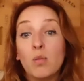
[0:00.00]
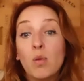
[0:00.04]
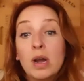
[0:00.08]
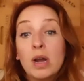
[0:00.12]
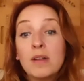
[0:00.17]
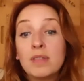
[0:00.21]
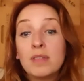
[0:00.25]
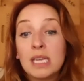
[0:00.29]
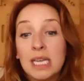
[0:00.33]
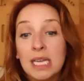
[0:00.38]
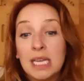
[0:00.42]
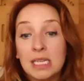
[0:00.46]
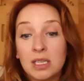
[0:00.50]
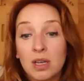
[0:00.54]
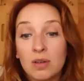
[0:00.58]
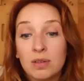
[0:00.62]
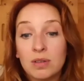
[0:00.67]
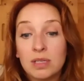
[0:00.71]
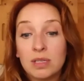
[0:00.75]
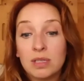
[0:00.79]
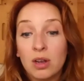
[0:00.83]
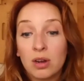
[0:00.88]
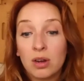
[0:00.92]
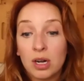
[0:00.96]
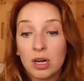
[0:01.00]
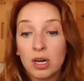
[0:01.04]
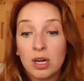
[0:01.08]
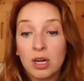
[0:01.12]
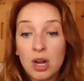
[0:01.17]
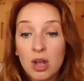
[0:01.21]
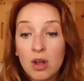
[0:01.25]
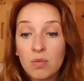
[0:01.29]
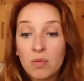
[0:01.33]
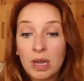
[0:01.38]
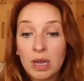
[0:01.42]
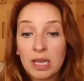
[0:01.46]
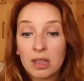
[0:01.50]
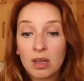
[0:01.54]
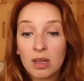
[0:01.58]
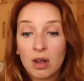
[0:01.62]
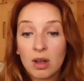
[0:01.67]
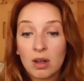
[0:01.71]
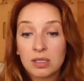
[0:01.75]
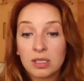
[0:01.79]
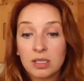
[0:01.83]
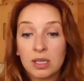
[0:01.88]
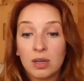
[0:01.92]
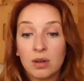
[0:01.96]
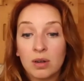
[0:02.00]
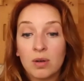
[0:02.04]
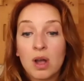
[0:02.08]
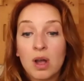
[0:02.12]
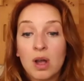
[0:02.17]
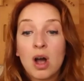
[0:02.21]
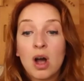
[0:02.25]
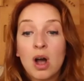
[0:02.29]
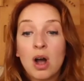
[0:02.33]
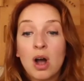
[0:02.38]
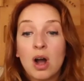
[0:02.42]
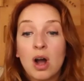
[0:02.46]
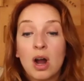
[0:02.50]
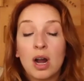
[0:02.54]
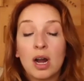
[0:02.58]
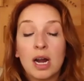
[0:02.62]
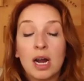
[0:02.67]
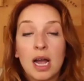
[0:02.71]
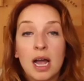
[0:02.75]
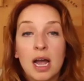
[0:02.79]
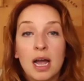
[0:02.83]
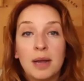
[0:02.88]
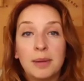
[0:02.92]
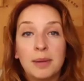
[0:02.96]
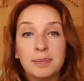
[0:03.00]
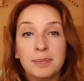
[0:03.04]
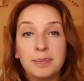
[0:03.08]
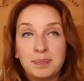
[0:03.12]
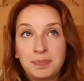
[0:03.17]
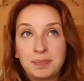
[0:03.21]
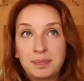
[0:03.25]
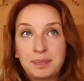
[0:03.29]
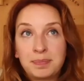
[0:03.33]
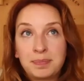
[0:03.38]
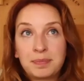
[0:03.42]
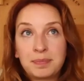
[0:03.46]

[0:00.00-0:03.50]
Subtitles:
ketones that you're gonna know with also are